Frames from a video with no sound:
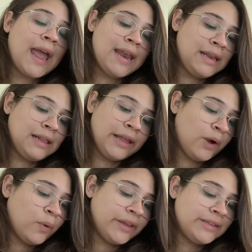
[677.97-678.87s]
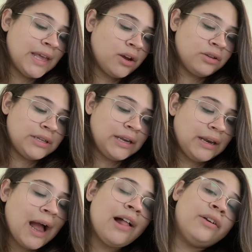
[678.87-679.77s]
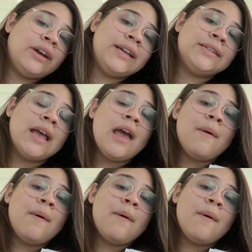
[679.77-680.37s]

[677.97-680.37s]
any liquids that contain calories.